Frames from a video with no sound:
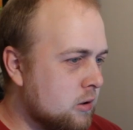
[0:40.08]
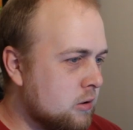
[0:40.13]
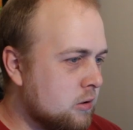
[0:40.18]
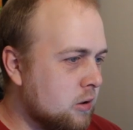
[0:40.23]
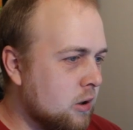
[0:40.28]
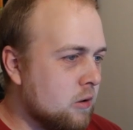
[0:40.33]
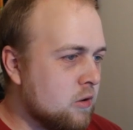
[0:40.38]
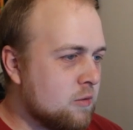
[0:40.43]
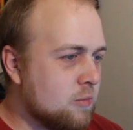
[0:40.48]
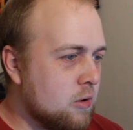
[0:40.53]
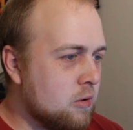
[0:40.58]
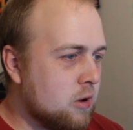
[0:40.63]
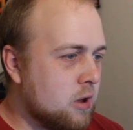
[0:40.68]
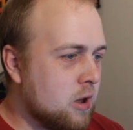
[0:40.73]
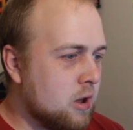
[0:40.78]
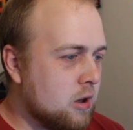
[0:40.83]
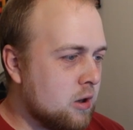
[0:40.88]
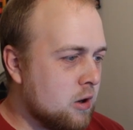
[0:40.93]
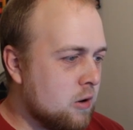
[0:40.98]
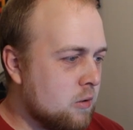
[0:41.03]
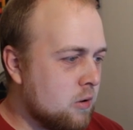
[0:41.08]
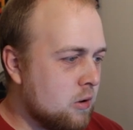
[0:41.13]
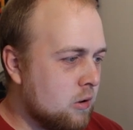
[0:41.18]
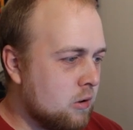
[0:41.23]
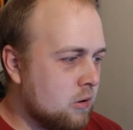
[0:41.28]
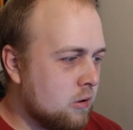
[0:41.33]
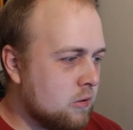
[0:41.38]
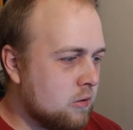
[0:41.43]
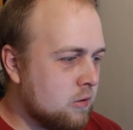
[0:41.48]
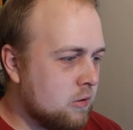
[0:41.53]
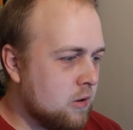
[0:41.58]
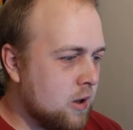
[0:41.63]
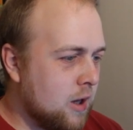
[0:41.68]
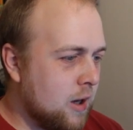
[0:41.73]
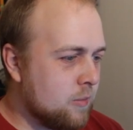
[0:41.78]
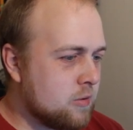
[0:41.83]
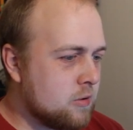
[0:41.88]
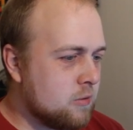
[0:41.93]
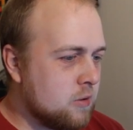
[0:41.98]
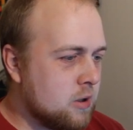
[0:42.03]
No smoking, no dogs.
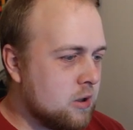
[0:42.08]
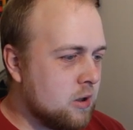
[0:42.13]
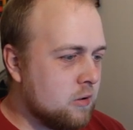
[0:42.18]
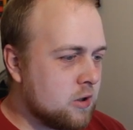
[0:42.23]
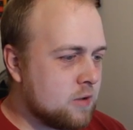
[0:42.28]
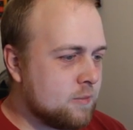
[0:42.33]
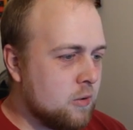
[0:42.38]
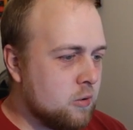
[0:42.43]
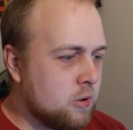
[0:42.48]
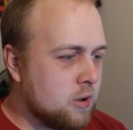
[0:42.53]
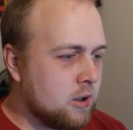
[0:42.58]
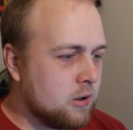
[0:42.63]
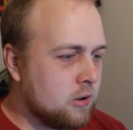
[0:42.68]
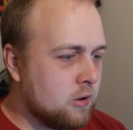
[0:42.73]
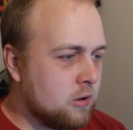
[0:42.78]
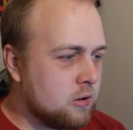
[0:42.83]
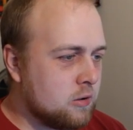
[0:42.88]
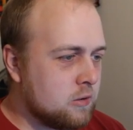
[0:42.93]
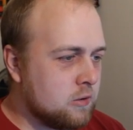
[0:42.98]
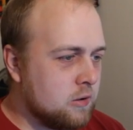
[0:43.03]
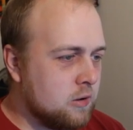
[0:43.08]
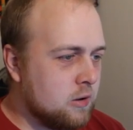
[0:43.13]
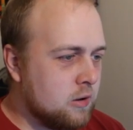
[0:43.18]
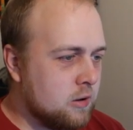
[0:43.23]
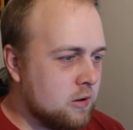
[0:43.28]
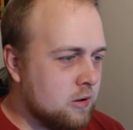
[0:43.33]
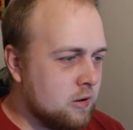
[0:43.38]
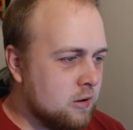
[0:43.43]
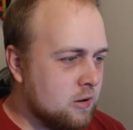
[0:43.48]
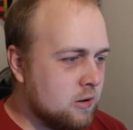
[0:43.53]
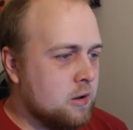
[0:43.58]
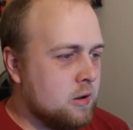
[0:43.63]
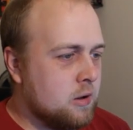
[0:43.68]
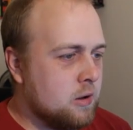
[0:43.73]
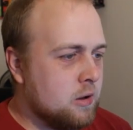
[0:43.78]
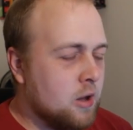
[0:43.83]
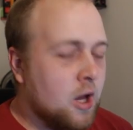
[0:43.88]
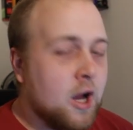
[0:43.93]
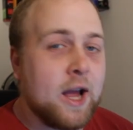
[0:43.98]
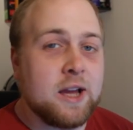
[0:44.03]
Absolutely no smoking dogs.
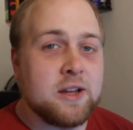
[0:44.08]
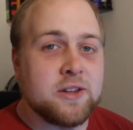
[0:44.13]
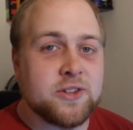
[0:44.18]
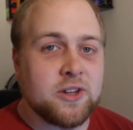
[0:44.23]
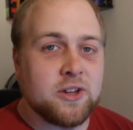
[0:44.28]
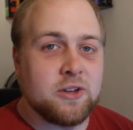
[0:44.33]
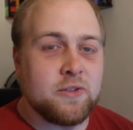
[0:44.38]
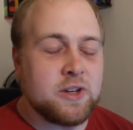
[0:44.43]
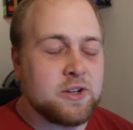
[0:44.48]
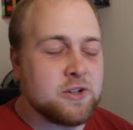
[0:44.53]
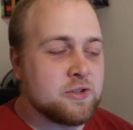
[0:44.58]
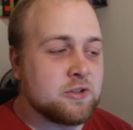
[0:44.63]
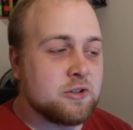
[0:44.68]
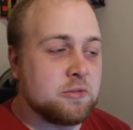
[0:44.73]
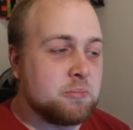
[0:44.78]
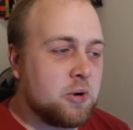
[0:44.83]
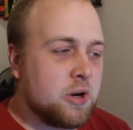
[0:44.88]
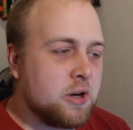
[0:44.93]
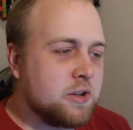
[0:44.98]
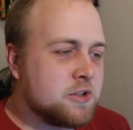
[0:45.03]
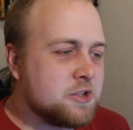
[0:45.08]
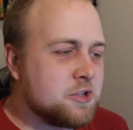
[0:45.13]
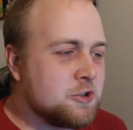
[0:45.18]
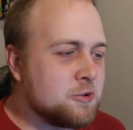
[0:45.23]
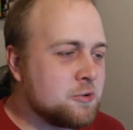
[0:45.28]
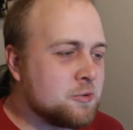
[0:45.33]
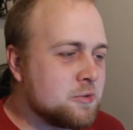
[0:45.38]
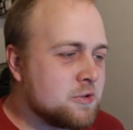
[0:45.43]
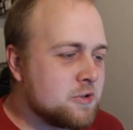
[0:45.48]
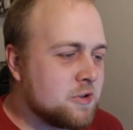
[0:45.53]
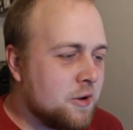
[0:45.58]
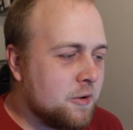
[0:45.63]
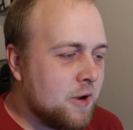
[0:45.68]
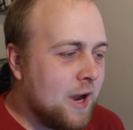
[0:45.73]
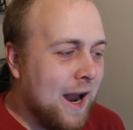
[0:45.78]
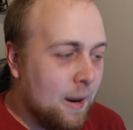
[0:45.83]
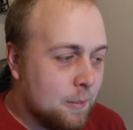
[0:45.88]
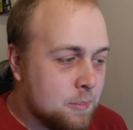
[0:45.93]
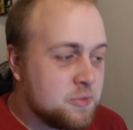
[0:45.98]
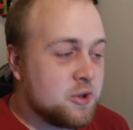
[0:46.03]
Okay, so they just combined the two, so
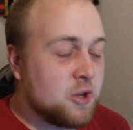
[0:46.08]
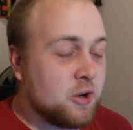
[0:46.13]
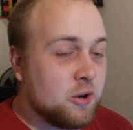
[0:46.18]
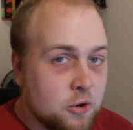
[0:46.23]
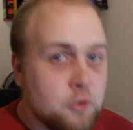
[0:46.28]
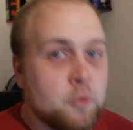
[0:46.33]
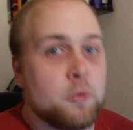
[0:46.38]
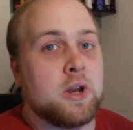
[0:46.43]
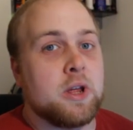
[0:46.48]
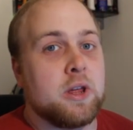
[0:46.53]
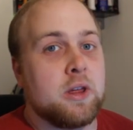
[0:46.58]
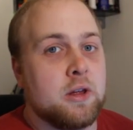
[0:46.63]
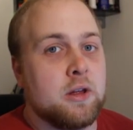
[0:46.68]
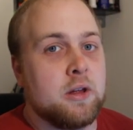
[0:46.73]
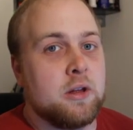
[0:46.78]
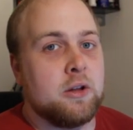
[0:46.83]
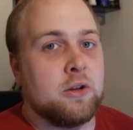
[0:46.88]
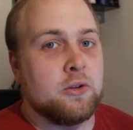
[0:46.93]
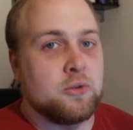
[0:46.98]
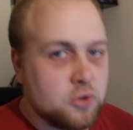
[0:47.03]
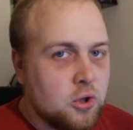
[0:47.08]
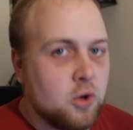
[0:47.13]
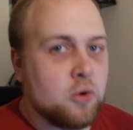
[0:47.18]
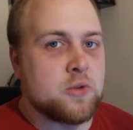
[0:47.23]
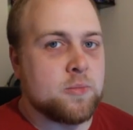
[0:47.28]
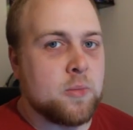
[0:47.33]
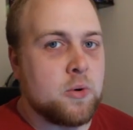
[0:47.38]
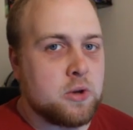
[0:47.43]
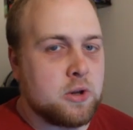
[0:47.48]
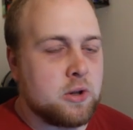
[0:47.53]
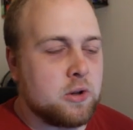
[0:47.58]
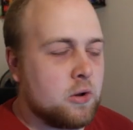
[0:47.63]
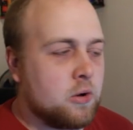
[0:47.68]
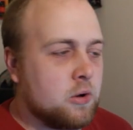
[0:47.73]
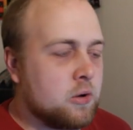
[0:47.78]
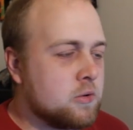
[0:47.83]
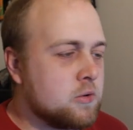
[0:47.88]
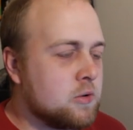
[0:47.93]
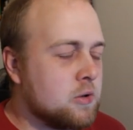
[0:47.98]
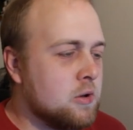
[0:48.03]
absolutely no smoking
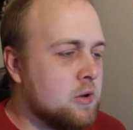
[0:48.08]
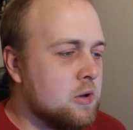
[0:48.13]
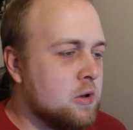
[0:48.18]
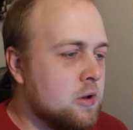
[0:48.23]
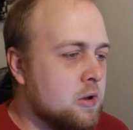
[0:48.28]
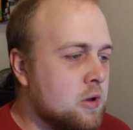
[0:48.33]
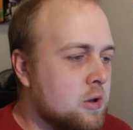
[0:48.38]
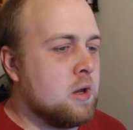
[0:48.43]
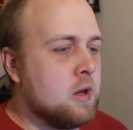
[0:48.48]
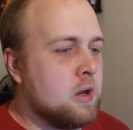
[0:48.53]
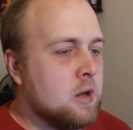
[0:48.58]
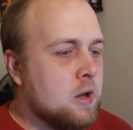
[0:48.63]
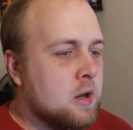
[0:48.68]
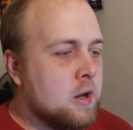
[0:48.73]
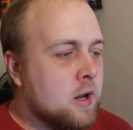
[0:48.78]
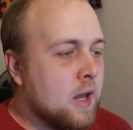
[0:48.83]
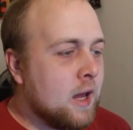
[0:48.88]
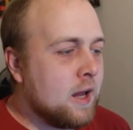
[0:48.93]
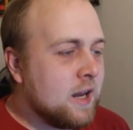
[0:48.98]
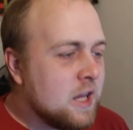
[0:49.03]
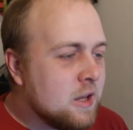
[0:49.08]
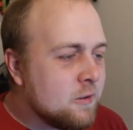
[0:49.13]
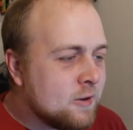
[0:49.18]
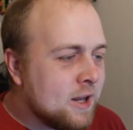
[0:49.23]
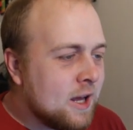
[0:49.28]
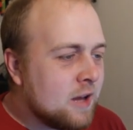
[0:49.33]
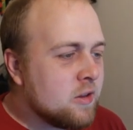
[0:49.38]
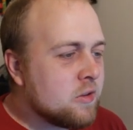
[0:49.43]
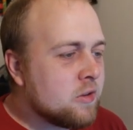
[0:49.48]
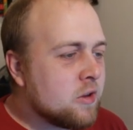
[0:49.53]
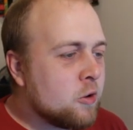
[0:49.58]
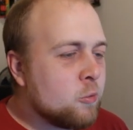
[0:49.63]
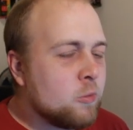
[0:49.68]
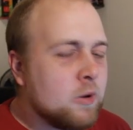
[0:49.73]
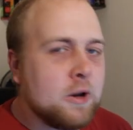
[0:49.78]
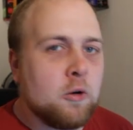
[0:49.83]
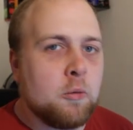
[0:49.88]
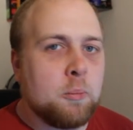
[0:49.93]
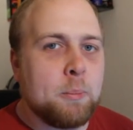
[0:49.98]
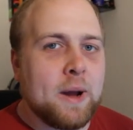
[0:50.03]
dogs. And it even has its own
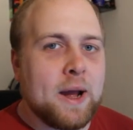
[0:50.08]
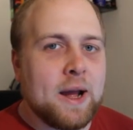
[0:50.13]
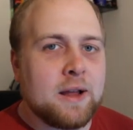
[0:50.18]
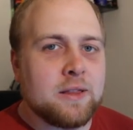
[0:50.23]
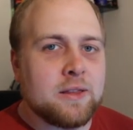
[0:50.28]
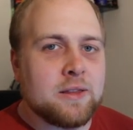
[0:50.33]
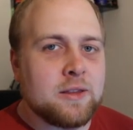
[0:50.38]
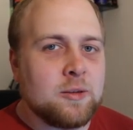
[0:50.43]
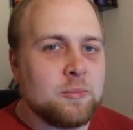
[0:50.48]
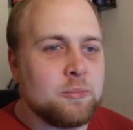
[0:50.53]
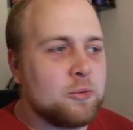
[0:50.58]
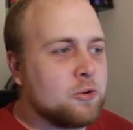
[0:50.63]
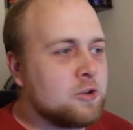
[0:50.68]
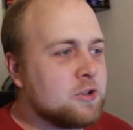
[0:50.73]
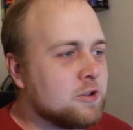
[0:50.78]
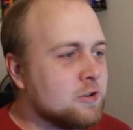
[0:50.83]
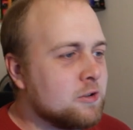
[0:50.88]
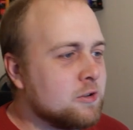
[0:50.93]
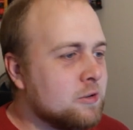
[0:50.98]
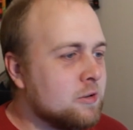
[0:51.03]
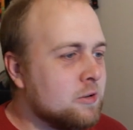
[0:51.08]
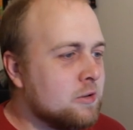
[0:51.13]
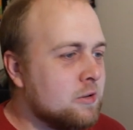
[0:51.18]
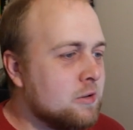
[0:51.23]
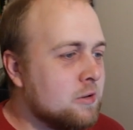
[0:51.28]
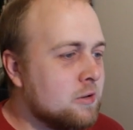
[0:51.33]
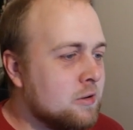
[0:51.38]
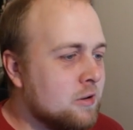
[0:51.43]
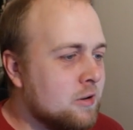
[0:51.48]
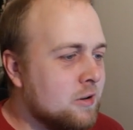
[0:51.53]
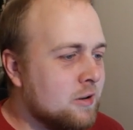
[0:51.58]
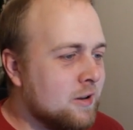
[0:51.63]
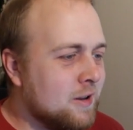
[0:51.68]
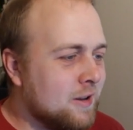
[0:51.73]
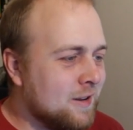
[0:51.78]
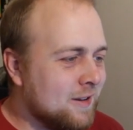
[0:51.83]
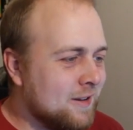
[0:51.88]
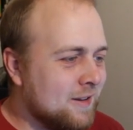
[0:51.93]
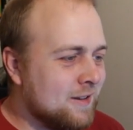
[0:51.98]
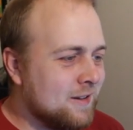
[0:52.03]
little band symbol too. I
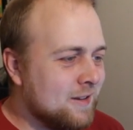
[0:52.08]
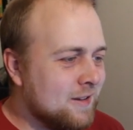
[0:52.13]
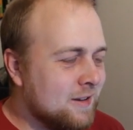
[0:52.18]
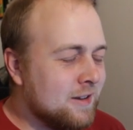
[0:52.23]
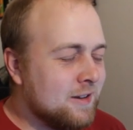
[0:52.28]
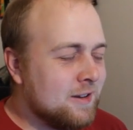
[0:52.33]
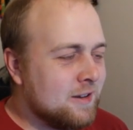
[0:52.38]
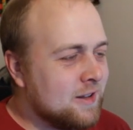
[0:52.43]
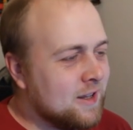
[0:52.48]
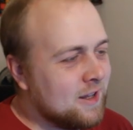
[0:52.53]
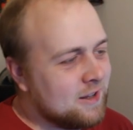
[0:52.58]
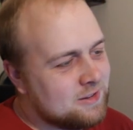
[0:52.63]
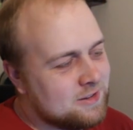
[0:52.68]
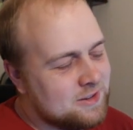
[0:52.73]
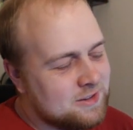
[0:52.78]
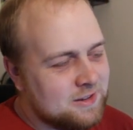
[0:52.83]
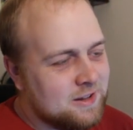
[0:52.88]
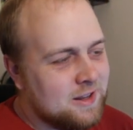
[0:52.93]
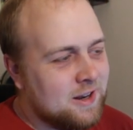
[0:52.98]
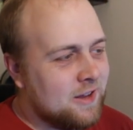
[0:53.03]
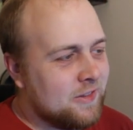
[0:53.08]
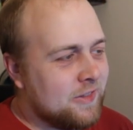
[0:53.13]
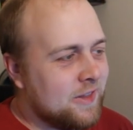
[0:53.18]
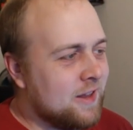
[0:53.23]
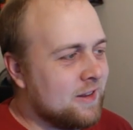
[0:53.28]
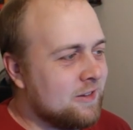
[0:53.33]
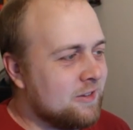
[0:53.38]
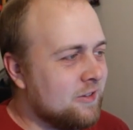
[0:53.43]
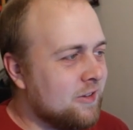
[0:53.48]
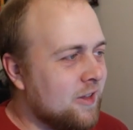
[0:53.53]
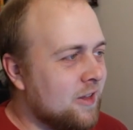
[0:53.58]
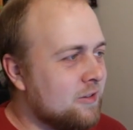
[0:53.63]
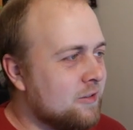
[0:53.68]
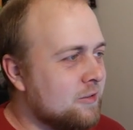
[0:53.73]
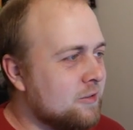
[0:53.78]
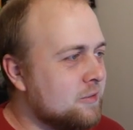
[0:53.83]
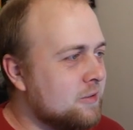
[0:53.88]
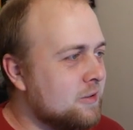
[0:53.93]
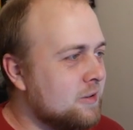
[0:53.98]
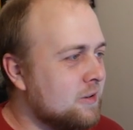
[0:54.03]
like that, that's
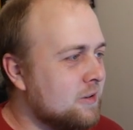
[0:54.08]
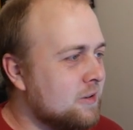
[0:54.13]
cool.